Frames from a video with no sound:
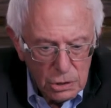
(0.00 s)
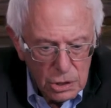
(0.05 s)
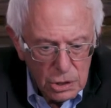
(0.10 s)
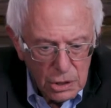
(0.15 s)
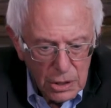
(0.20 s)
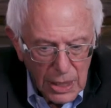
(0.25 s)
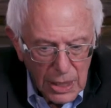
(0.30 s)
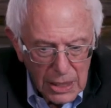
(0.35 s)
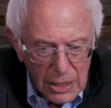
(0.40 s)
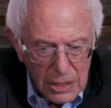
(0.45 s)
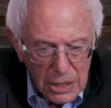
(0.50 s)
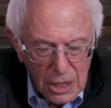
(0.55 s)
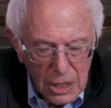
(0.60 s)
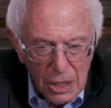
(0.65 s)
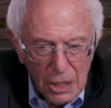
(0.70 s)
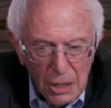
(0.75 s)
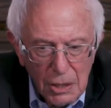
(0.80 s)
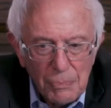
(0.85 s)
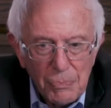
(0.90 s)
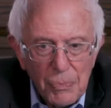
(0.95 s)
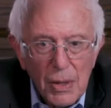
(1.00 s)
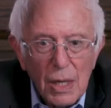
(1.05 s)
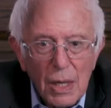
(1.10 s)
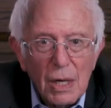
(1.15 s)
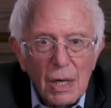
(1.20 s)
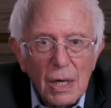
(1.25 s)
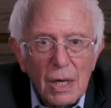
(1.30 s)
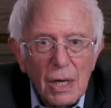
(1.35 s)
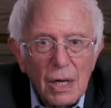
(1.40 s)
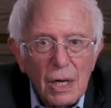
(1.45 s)
So that is
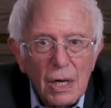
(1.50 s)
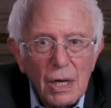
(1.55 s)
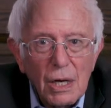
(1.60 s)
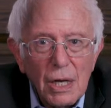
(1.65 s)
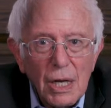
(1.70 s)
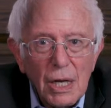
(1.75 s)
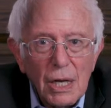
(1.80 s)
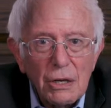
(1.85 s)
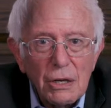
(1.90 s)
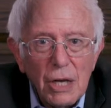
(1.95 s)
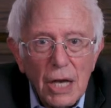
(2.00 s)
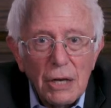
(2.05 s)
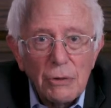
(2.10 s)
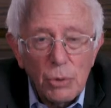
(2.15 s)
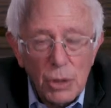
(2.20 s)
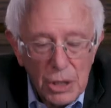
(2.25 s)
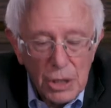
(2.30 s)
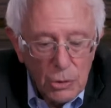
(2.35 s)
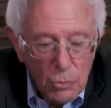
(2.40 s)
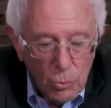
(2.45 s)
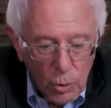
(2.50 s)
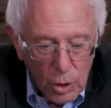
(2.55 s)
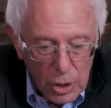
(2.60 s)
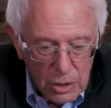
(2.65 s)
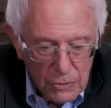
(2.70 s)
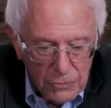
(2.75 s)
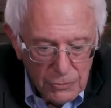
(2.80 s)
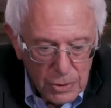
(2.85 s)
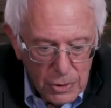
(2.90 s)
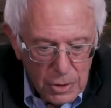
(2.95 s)
a really
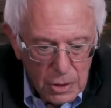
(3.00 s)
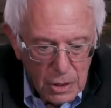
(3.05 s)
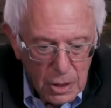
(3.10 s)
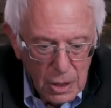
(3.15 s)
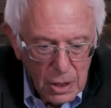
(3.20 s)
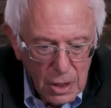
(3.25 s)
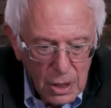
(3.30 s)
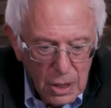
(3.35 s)
wonderful